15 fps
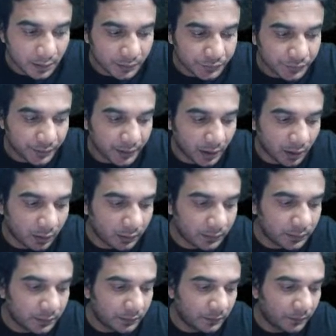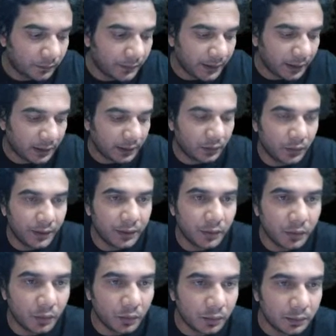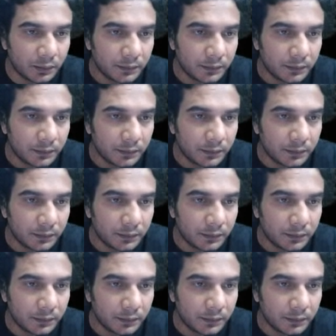So now we are going to do.